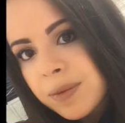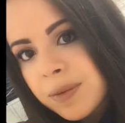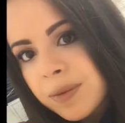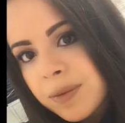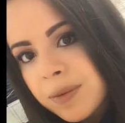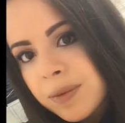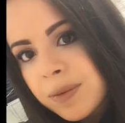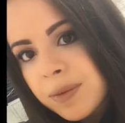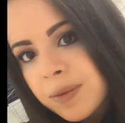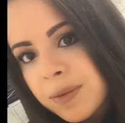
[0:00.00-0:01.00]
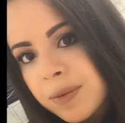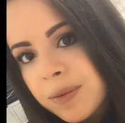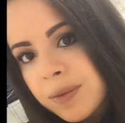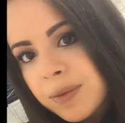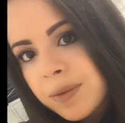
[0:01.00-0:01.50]

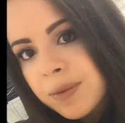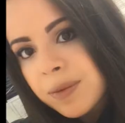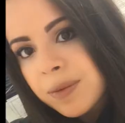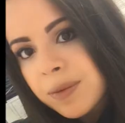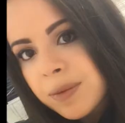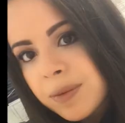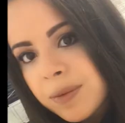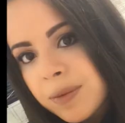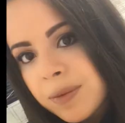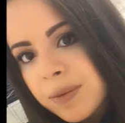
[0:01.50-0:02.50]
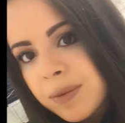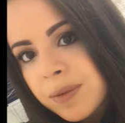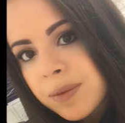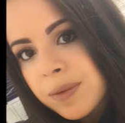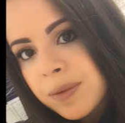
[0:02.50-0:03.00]

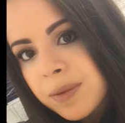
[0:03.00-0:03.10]
No one is speaking in this clip.